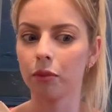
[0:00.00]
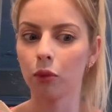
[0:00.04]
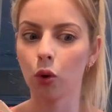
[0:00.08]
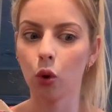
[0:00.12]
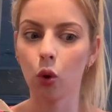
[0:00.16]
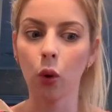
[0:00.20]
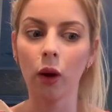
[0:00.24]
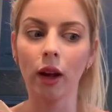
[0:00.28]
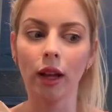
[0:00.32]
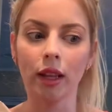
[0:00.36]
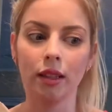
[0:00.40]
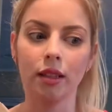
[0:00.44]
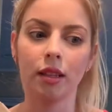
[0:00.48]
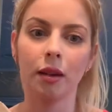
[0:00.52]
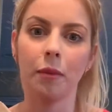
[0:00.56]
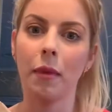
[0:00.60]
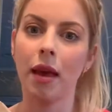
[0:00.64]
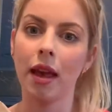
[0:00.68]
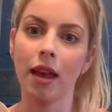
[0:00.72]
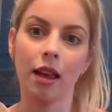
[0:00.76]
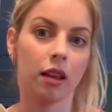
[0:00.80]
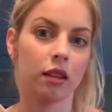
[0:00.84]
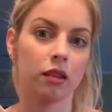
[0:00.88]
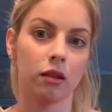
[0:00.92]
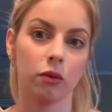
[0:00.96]
quick to
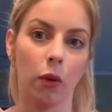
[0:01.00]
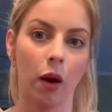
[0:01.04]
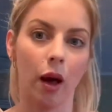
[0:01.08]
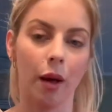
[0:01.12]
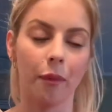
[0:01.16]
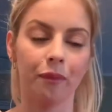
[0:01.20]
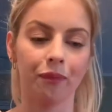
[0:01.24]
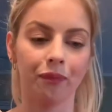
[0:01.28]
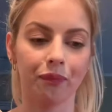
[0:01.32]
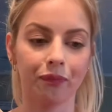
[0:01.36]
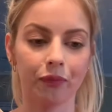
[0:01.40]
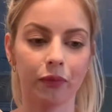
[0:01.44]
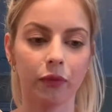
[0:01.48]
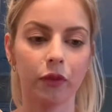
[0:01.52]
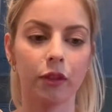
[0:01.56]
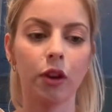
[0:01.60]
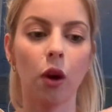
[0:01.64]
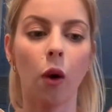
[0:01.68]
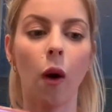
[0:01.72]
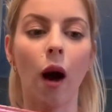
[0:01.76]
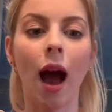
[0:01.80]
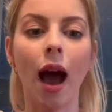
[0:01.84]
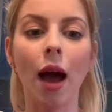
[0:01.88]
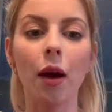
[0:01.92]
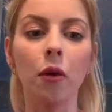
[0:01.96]
make as well.
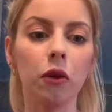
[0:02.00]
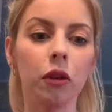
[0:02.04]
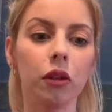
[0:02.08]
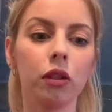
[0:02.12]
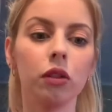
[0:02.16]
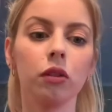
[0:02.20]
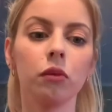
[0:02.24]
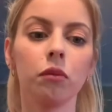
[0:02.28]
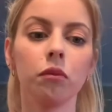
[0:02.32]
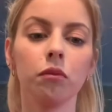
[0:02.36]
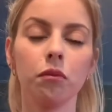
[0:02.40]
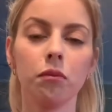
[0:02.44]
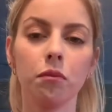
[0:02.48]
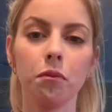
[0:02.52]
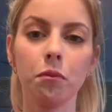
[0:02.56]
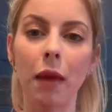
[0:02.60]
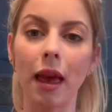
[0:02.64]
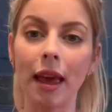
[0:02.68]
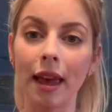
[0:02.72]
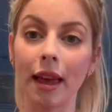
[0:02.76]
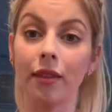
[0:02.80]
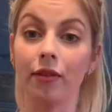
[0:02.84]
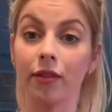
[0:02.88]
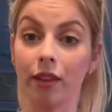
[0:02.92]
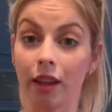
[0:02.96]
So I will
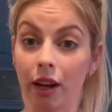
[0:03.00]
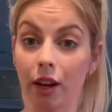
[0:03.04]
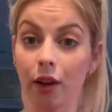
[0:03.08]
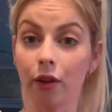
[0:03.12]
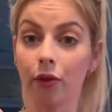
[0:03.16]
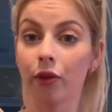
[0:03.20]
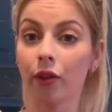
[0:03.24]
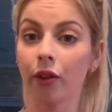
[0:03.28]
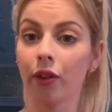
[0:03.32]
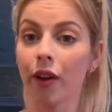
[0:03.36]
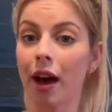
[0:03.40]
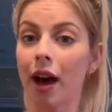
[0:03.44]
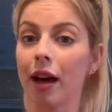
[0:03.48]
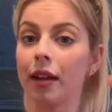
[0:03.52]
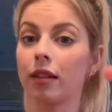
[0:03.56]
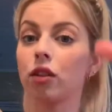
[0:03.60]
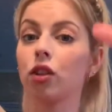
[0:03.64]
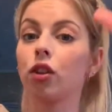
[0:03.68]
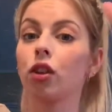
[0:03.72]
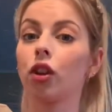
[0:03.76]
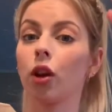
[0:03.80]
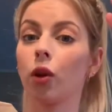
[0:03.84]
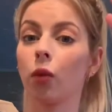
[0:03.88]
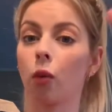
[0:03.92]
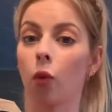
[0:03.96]
make a video for that so
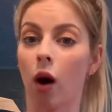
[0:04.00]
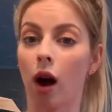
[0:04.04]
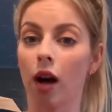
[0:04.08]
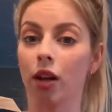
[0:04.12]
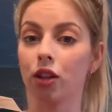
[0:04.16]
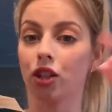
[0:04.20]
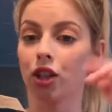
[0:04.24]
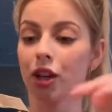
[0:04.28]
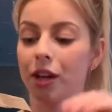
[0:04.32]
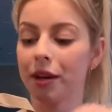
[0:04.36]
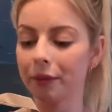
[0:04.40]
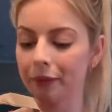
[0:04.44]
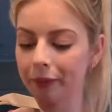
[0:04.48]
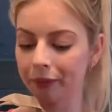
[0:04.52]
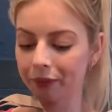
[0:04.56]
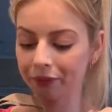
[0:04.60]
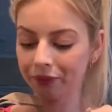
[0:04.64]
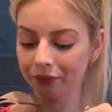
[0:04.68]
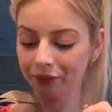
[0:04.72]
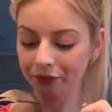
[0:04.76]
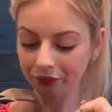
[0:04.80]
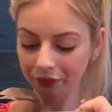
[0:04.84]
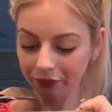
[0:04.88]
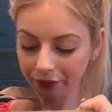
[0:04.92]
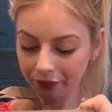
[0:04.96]
you can watch it.
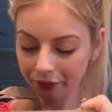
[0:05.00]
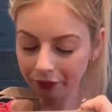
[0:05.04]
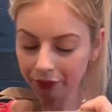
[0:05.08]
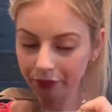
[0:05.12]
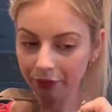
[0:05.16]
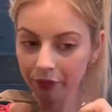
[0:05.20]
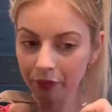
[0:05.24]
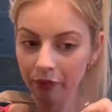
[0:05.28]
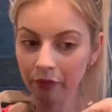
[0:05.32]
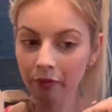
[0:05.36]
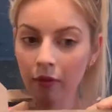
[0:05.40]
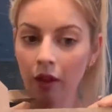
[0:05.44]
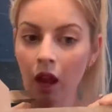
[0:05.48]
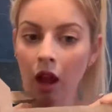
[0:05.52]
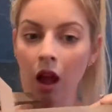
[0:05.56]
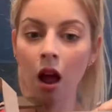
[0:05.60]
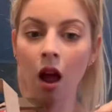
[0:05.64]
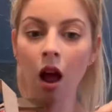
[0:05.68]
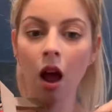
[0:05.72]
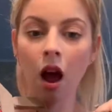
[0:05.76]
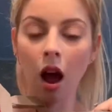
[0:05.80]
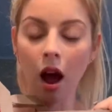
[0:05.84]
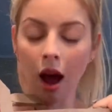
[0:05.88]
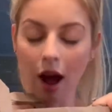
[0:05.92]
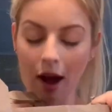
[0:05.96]

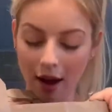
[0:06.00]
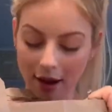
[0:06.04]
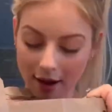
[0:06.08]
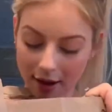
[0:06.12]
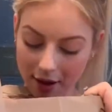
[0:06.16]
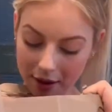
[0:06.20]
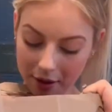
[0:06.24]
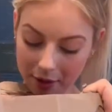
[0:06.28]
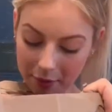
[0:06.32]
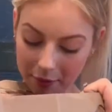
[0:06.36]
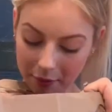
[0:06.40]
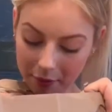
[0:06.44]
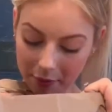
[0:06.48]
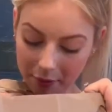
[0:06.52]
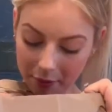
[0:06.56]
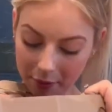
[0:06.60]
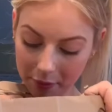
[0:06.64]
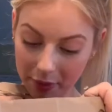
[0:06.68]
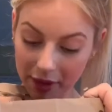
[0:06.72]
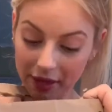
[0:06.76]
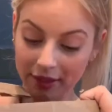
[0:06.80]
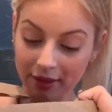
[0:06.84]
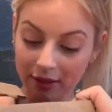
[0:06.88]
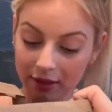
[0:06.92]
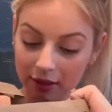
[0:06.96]
Um,
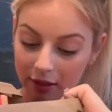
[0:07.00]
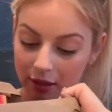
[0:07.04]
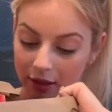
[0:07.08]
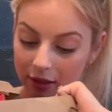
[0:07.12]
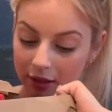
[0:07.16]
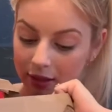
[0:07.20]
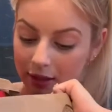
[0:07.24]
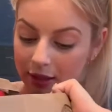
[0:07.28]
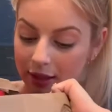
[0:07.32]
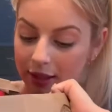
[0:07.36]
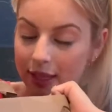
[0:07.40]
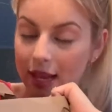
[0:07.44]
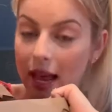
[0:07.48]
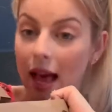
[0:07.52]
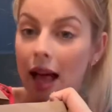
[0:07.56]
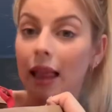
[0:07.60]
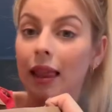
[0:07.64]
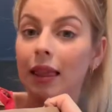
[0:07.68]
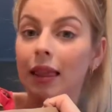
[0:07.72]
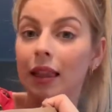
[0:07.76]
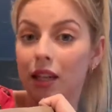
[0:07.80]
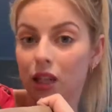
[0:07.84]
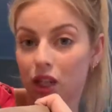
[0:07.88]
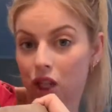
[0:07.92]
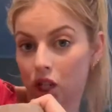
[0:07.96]
but it's del
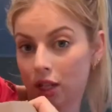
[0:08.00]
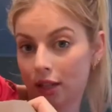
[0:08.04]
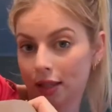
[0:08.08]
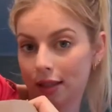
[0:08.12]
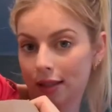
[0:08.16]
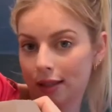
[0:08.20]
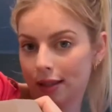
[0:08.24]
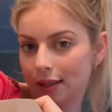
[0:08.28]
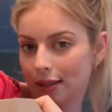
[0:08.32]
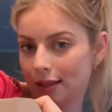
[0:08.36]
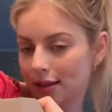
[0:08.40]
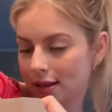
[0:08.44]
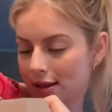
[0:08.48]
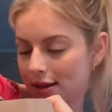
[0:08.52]
delicious